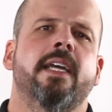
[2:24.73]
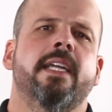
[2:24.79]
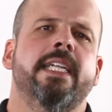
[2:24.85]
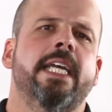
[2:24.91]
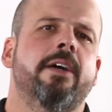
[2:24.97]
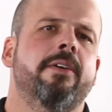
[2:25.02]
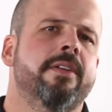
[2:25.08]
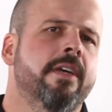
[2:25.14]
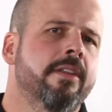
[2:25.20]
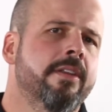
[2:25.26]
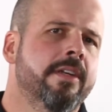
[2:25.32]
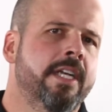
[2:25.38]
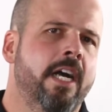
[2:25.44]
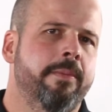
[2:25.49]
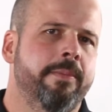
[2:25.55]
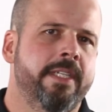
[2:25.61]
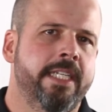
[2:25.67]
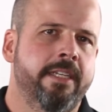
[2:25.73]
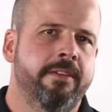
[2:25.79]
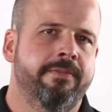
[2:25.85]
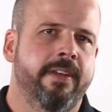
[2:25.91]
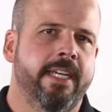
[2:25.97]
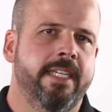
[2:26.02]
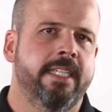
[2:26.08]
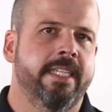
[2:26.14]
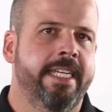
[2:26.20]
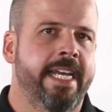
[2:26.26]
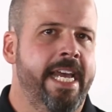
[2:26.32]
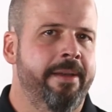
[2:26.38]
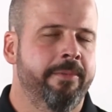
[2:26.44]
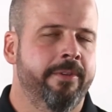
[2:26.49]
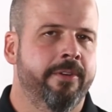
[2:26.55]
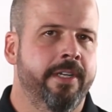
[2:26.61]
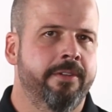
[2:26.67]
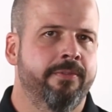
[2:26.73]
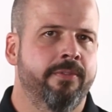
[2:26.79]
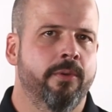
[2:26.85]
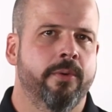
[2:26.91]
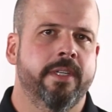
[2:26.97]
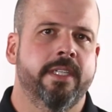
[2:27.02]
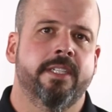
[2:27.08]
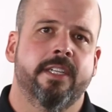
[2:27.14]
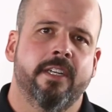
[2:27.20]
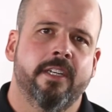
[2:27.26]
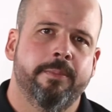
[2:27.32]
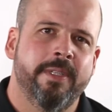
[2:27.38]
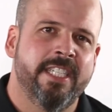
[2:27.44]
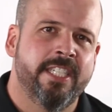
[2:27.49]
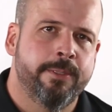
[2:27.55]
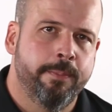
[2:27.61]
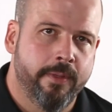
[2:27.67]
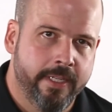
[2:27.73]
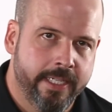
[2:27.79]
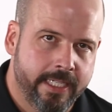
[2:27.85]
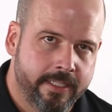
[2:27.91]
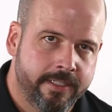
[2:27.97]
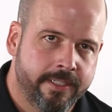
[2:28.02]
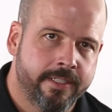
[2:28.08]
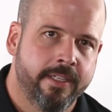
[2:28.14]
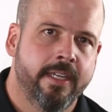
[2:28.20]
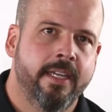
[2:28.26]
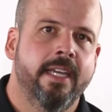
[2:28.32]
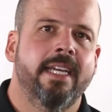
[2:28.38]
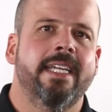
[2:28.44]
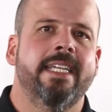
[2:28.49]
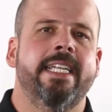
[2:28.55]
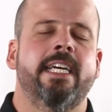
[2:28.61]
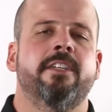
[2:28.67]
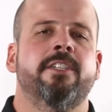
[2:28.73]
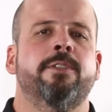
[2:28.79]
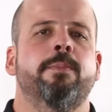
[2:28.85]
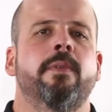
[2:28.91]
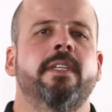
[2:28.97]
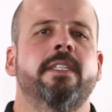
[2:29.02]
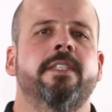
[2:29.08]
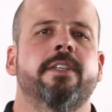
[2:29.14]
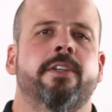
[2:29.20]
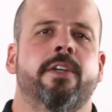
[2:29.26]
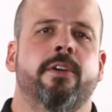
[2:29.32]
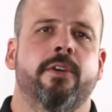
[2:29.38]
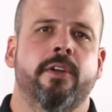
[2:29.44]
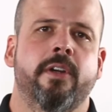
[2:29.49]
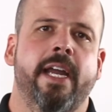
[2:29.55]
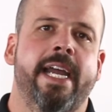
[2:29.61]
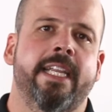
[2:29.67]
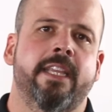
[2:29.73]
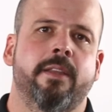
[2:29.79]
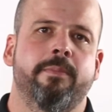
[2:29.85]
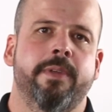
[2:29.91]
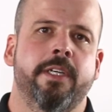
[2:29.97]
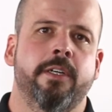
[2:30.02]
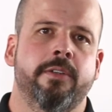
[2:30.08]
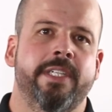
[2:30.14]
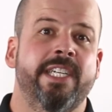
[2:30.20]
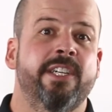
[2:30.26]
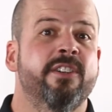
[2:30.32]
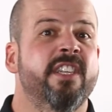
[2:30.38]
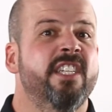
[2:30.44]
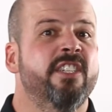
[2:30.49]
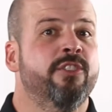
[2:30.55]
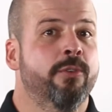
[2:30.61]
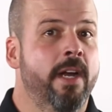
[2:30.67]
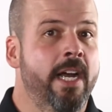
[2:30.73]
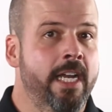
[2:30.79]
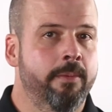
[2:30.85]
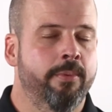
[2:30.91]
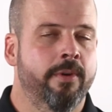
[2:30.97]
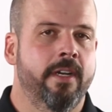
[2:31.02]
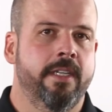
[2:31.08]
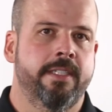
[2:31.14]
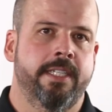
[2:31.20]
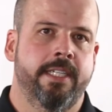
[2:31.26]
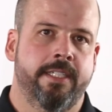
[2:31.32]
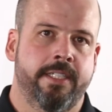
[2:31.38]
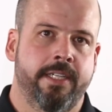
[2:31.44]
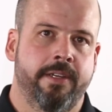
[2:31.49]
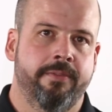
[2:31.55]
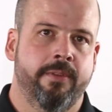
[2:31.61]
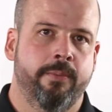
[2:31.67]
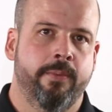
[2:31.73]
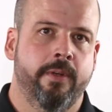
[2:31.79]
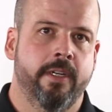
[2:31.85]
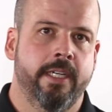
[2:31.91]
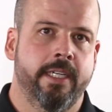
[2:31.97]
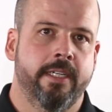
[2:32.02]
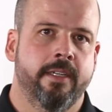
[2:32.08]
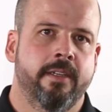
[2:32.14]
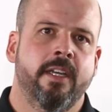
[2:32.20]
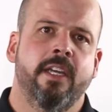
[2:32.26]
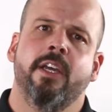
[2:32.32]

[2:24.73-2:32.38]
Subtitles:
Now, another common defect in cabin grade flooring is going to be splits. Now, splits occur at the mill during the drying process of the wood.